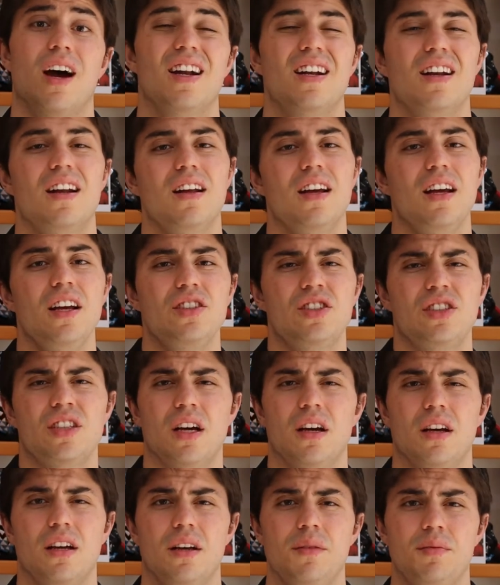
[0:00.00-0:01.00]
and each,
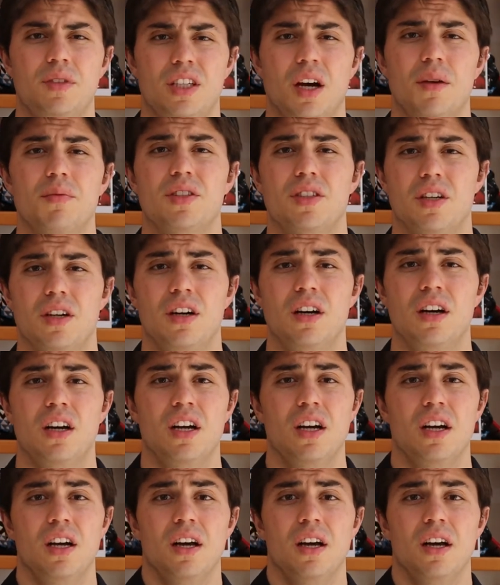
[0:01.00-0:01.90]
each chapter